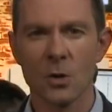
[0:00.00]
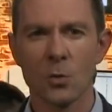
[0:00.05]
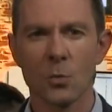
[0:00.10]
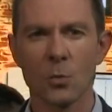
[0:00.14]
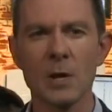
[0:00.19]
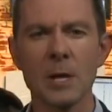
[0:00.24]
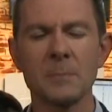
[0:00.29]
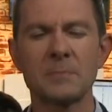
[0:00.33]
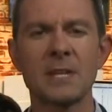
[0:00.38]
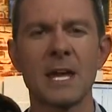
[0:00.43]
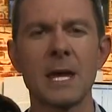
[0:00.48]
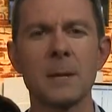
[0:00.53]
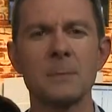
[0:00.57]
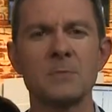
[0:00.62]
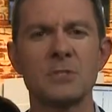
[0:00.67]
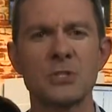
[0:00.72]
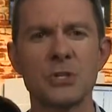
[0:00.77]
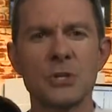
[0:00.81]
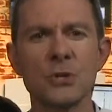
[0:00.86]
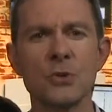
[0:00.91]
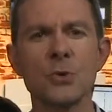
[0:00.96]
We
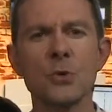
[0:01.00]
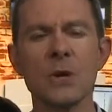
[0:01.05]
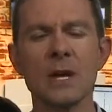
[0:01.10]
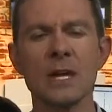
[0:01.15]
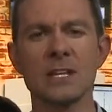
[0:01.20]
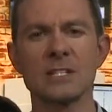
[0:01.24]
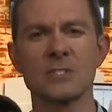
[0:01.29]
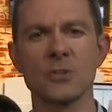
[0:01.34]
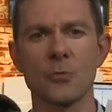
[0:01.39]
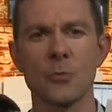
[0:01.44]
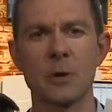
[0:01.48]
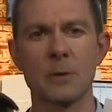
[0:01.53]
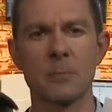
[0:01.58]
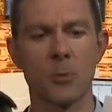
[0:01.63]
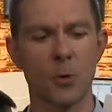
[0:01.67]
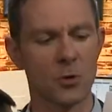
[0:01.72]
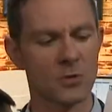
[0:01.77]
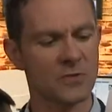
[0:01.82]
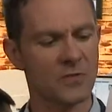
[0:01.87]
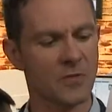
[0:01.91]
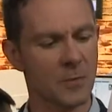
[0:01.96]
obtained two incident
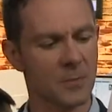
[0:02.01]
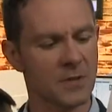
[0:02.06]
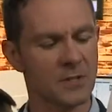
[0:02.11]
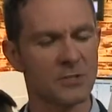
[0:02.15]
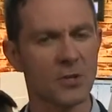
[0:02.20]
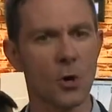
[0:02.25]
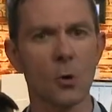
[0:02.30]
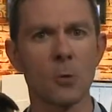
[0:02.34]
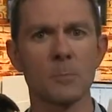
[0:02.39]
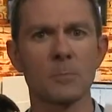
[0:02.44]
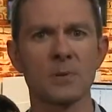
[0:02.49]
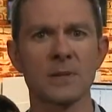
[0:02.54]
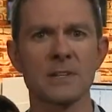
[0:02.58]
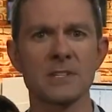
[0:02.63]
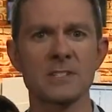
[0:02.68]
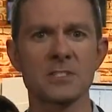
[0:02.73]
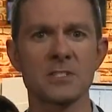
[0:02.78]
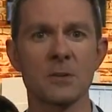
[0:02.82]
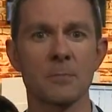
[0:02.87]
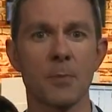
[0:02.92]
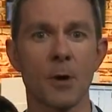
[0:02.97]
reports from the Dalton
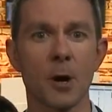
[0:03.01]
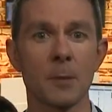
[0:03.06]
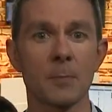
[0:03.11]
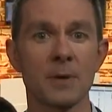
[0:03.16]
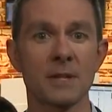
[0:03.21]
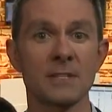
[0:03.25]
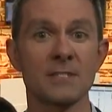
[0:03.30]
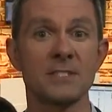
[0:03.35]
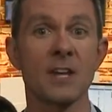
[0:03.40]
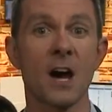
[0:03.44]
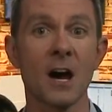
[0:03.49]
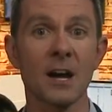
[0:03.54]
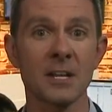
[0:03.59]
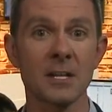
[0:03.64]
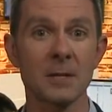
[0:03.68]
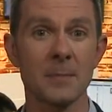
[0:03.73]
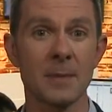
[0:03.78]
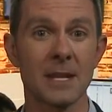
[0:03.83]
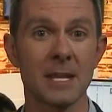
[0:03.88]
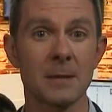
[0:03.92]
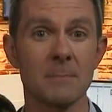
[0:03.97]
Police Department
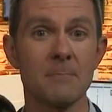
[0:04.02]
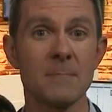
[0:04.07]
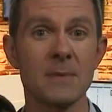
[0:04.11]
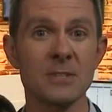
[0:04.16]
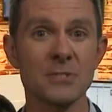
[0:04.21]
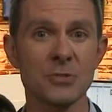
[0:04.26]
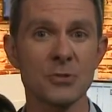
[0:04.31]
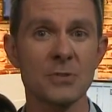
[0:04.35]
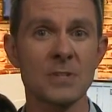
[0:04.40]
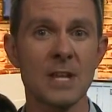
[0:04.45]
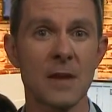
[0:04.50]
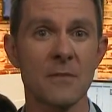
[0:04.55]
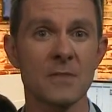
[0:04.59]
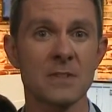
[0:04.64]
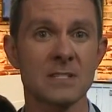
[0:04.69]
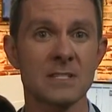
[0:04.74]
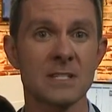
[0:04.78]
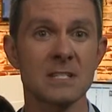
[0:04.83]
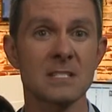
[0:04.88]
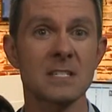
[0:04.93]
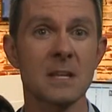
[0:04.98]
documenting Mr.
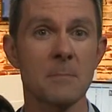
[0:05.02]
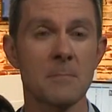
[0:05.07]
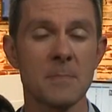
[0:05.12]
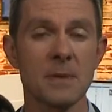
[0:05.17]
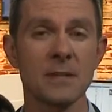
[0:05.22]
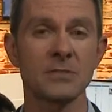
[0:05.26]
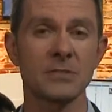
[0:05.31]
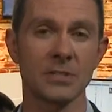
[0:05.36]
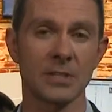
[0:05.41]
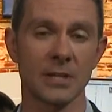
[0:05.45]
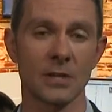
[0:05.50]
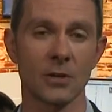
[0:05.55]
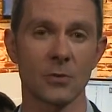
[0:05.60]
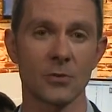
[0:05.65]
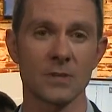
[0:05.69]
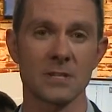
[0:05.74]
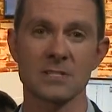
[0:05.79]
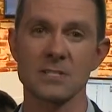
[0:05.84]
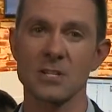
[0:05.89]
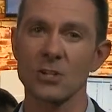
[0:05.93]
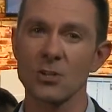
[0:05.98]
Davidson's mental
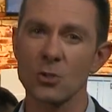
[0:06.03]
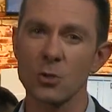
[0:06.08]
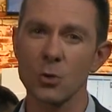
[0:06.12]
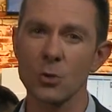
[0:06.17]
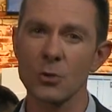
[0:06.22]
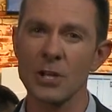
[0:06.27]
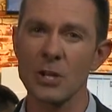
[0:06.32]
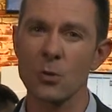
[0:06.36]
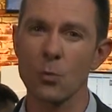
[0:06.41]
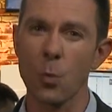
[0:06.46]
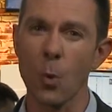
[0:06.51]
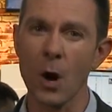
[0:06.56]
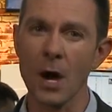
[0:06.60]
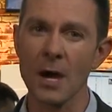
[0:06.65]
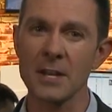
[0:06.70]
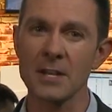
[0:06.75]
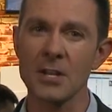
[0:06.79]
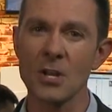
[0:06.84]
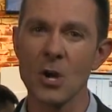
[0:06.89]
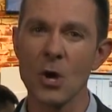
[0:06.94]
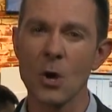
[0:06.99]
illness, including
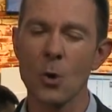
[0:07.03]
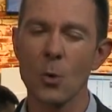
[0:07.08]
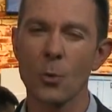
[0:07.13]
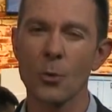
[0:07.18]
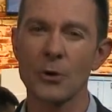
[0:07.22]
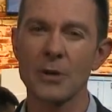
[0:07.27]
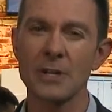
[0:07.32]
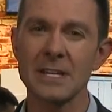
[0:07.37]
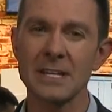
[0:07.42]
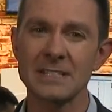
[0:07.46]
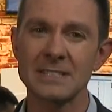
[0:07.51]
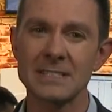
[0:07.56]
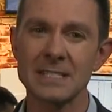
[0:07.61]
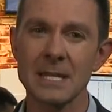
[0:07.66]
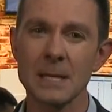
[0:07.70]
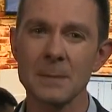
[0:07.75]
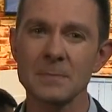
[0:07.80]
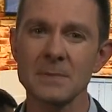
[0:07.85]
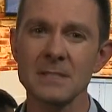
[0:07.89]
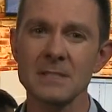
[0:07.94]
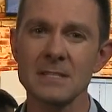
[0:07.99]
one where he
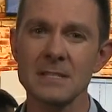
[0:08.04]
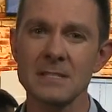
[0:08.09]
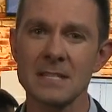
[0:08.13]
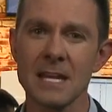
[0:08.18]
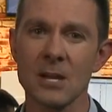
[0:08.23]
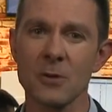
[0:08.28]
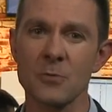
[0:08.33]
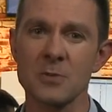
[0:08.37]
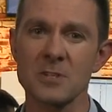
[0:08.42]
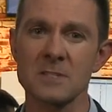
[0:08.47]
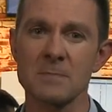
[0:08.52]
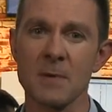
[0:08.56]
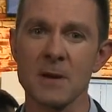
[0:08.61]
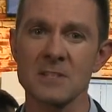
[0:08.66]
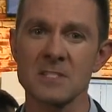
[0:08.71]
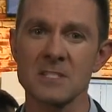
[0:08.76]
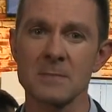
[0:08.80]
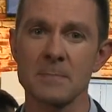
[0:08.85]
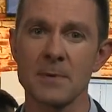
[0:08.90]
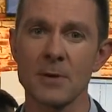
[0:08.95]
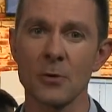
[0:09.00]
attempted to take
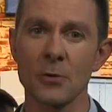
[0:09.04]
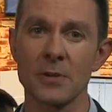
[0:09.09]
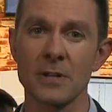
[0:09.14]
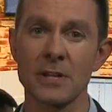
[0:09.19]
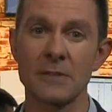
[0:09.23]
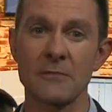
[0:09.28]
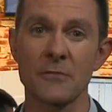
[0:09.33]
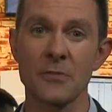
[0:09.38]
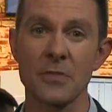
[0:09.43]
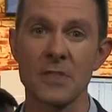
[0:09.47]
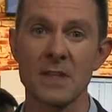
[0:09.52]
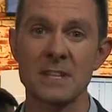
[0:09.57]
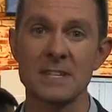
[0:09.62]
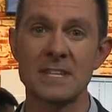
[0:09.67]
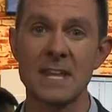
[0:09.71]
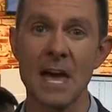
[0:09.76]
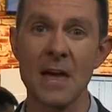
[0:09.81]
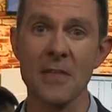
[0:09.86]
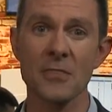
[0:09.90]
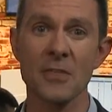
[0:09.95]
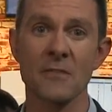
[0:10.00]
responsibility for the
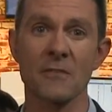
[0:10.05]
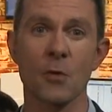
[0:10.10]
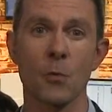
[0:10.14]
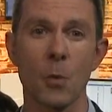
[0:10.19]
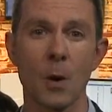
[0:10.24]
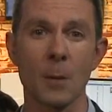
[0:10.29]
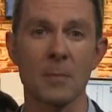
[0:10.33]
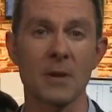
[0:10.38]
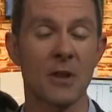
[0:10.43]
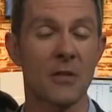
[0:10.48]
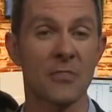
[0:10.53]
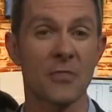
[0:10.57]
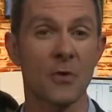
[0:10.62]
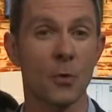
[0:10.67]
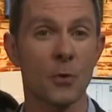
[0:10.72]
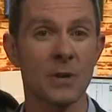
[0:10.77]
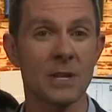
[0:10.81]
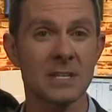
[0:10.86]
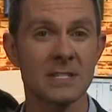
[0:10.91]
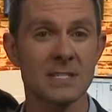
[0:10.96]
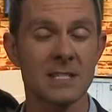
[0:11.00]
death of a woman
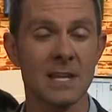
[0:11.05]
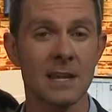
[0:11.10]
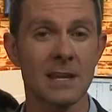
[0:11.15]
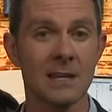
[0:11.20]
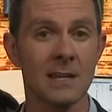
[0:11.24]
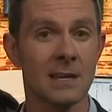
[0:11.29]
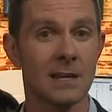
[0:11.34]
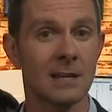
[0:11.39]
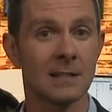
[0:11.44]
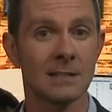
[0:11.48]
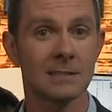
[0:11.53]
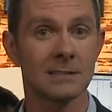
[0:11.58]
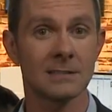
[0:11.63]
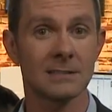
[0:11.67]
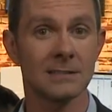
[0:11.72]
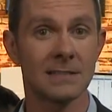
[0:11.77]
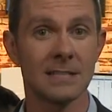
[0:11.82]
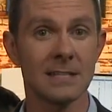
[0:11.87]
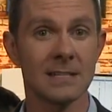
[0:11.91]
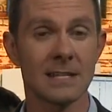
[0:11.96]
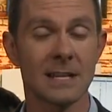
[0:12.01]
authorities say
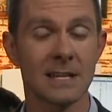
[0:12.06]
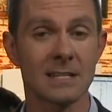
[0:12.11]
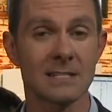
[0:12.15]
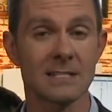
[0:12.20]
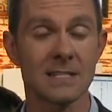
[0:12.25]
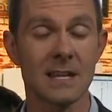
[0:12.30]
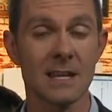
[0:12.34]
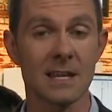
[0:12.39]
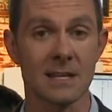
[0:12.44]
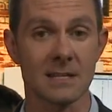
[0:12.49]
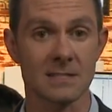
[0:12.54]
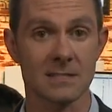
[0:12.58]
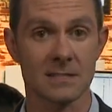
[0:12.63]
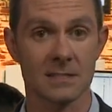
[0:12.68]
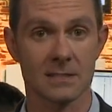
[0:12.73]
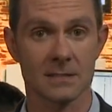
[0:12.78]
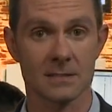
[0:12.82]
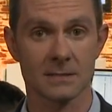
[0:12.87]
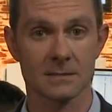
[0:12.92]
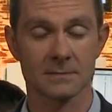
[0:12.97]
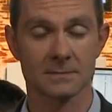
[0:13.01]
didn't exist.